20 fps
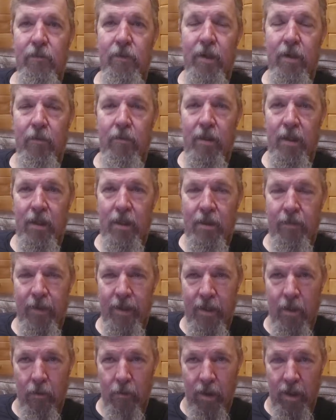We don't need to
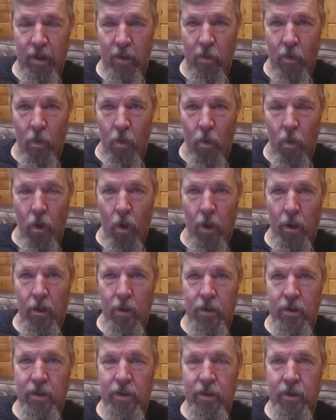be going to
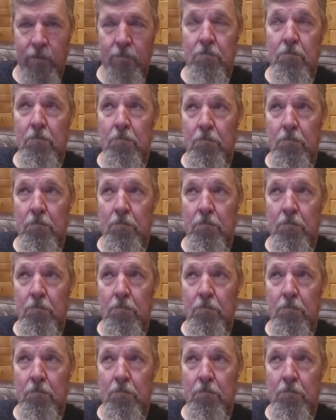wars.